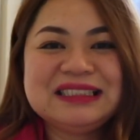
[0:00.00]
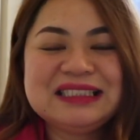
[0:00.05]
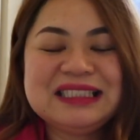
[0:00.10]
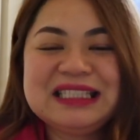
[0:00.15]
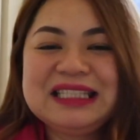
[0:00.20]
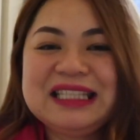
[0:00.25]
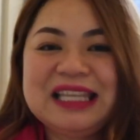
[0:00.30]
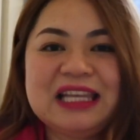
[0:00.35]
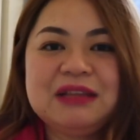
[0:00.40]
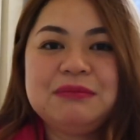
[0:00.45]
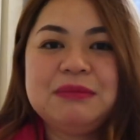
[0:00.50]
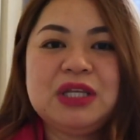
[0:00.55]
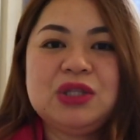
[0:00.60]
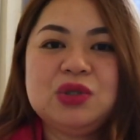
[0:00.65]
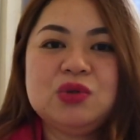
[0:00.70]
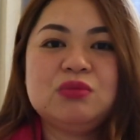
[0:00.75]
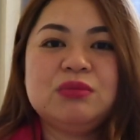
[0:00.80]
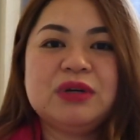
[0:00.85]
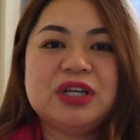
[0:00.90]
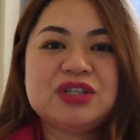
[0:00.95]
it can be
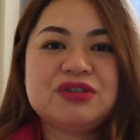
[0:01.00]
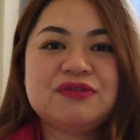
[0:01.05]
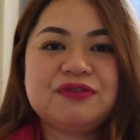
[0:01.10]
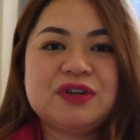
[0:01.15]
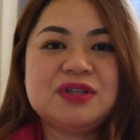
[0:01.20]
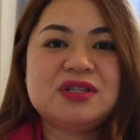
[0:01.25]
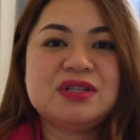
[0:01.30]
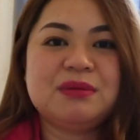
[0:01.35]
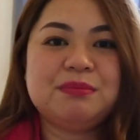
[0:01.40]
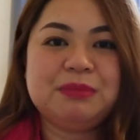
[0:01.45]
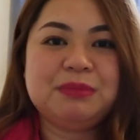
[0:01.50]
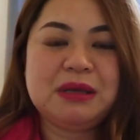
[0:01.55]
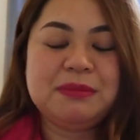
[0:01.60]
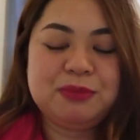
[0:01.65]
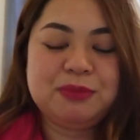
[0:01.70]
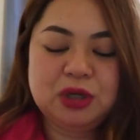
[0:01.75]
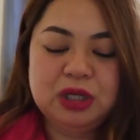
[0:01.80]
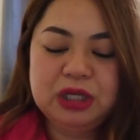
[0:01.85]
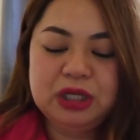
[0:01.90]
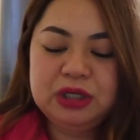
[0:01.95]
too much for some
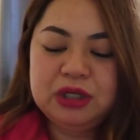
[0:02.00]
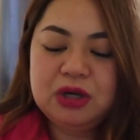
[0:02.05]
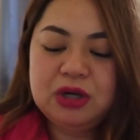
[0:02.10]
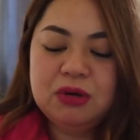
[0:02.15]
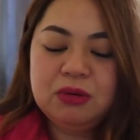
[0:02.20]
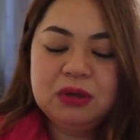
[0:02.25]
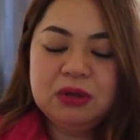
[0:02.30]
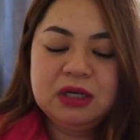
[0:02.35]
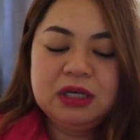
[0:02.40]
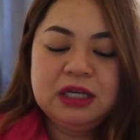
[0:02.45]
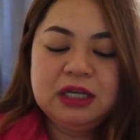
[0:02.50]
people, you know.